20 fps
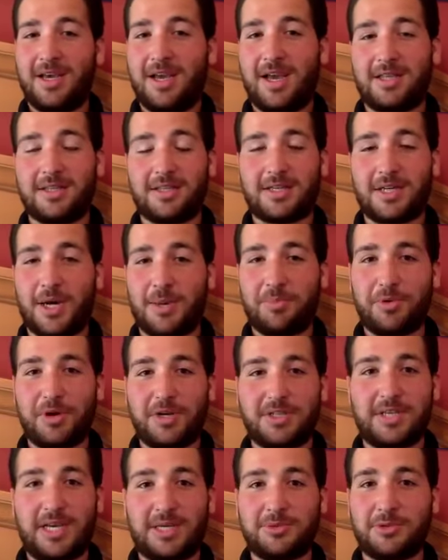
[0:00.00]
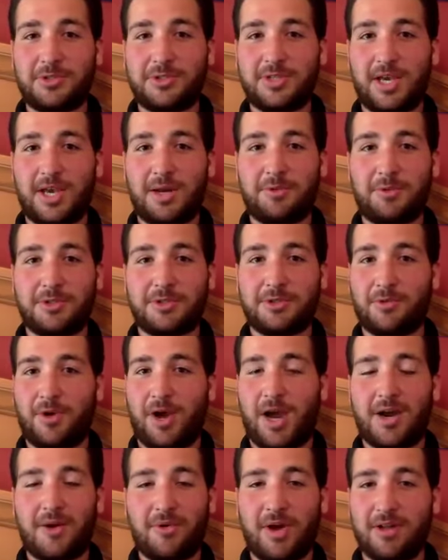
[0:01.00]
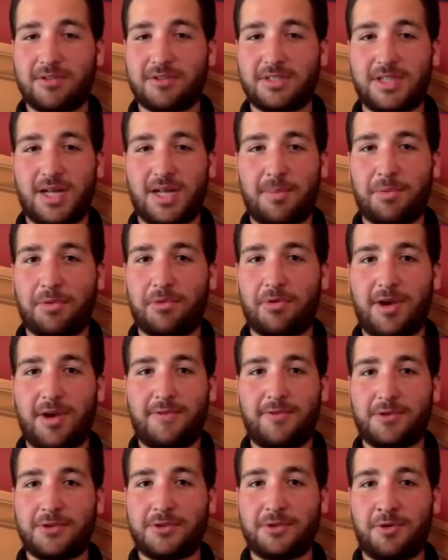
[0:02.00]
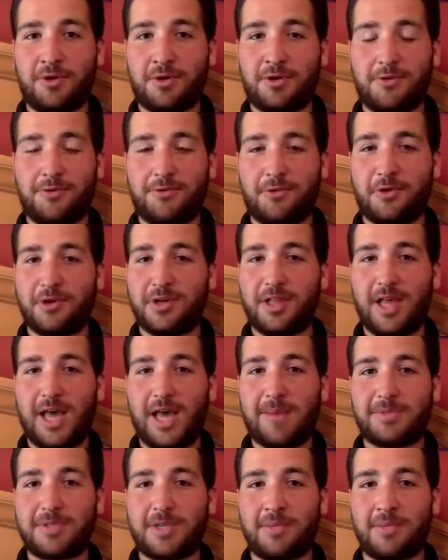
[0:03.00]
And the cup race, as we said, was a ride around slot parade for 240 laps.